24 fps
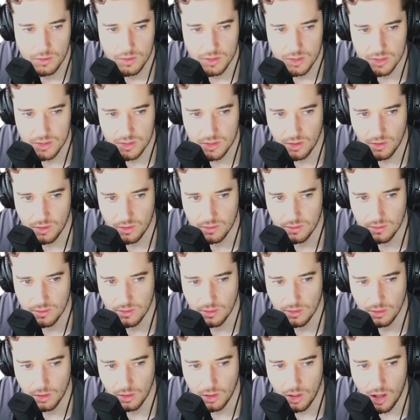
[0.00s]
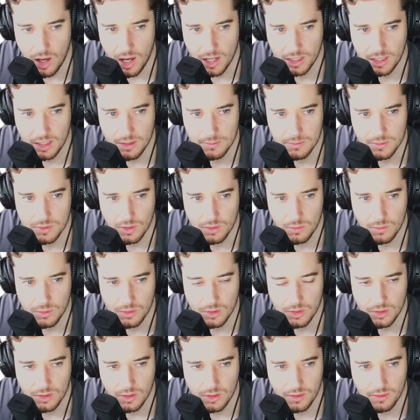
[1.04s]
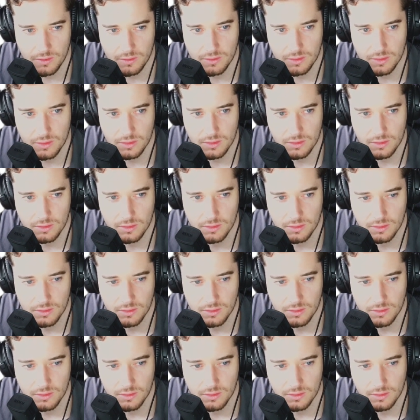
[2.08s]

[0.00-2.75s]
Just don't like him. Don't want you guys to